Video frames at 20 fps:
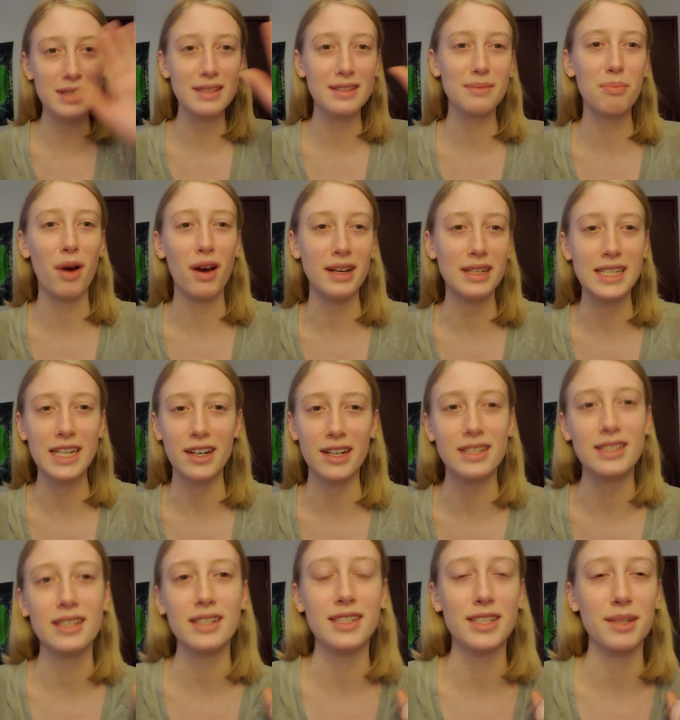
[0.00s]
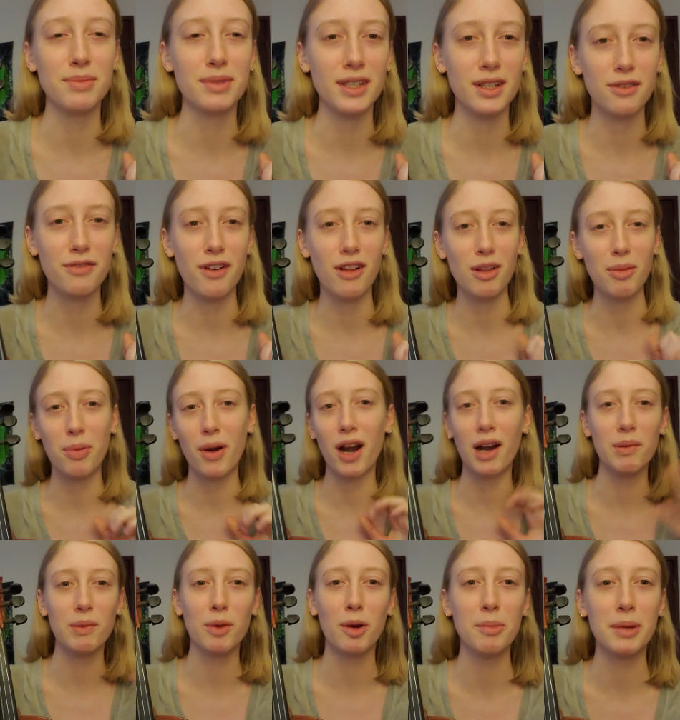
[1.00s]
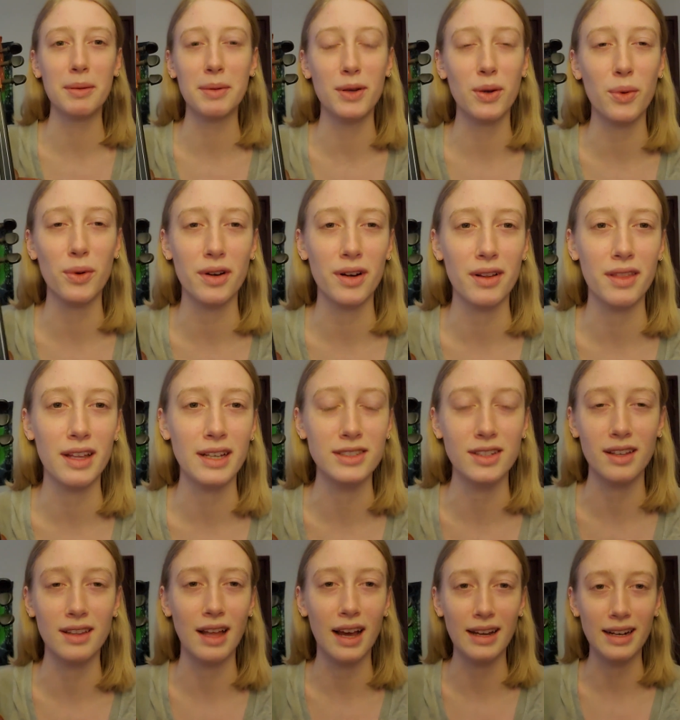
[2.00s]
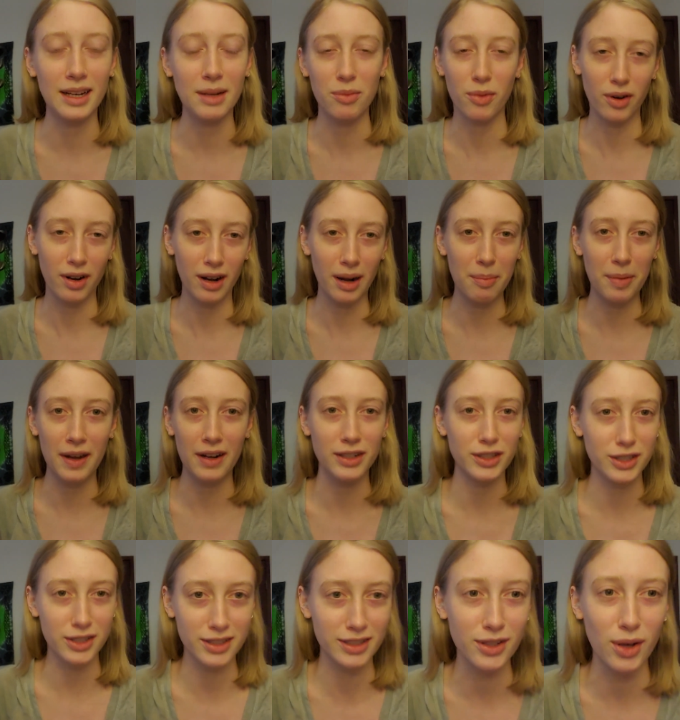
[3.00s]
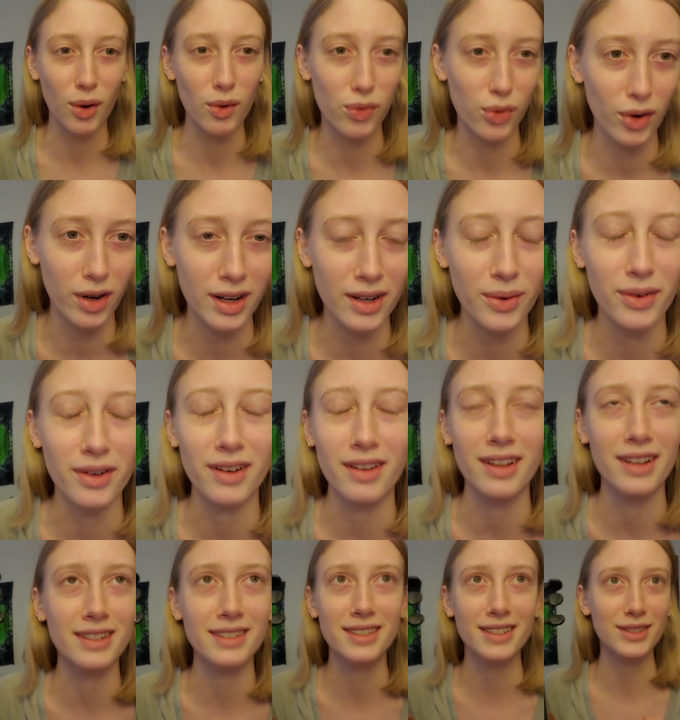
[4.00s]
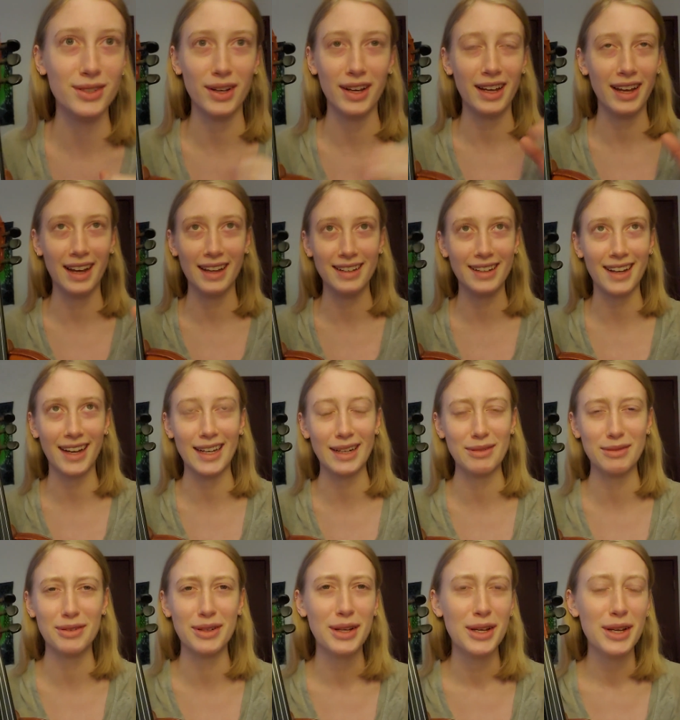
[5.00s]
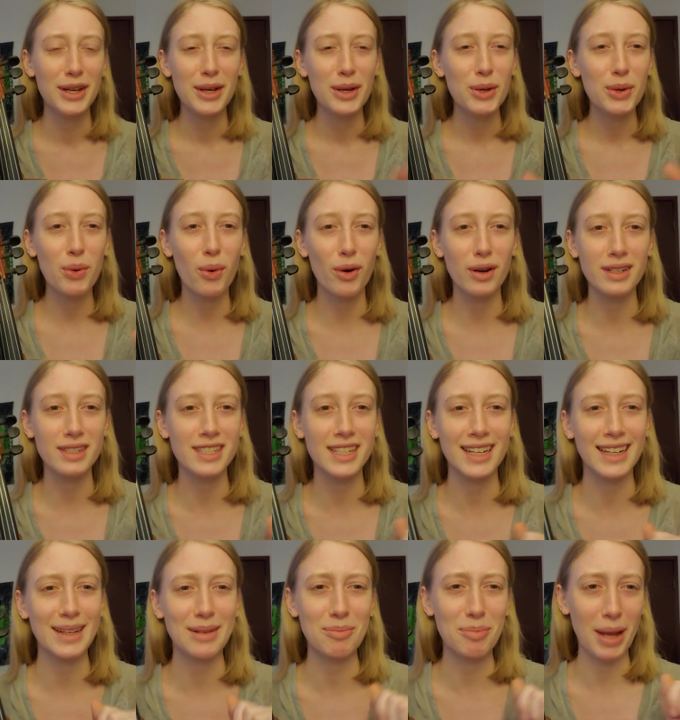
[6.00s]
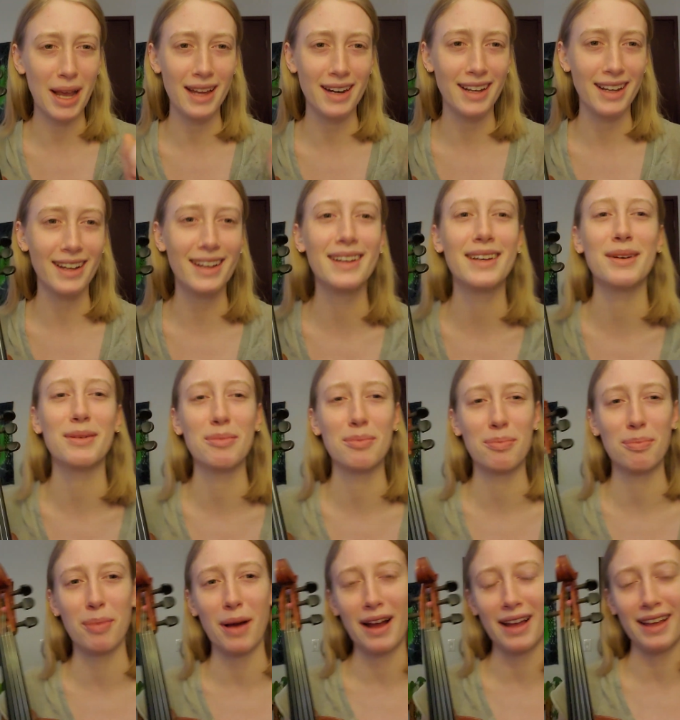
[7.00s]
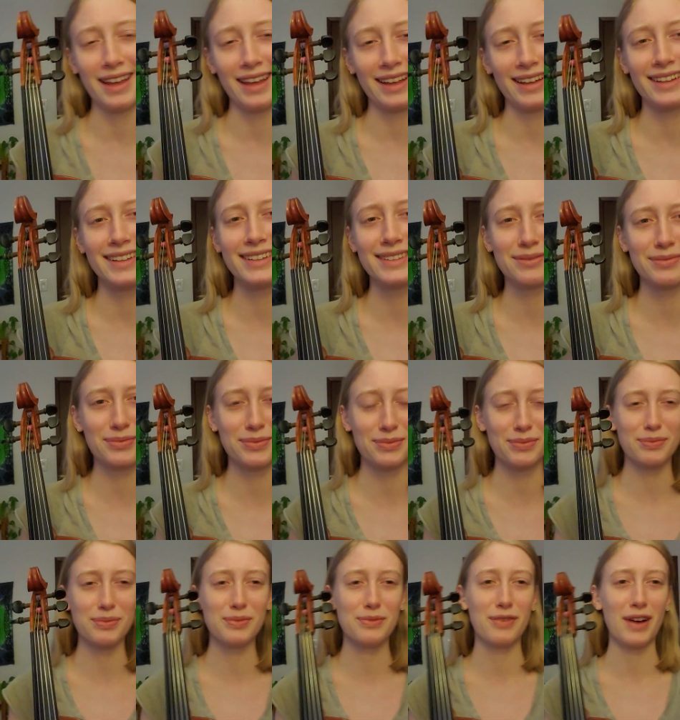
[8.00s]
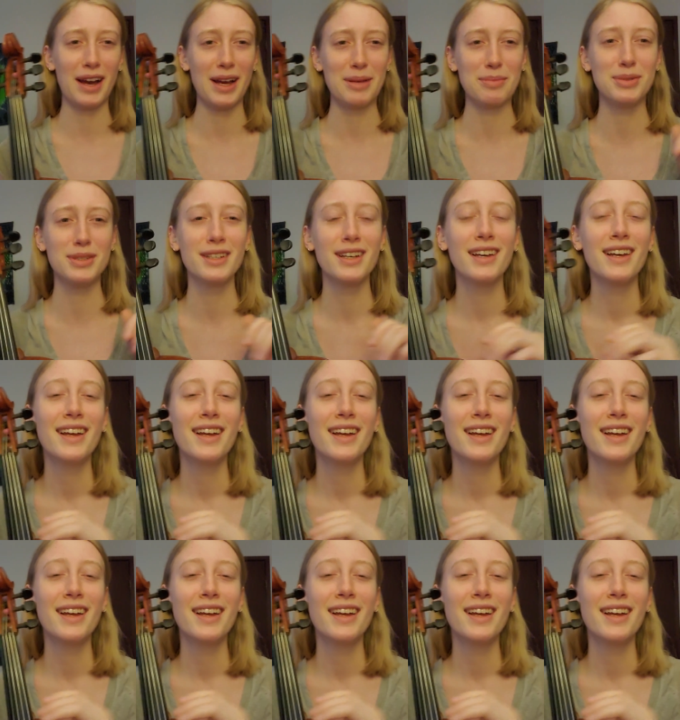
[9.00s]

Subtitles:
monetary system's gonna fall apart. We won't be able to order things online anymore. I better just go for it and order this. So I had kind of quarantine panic buying vibes.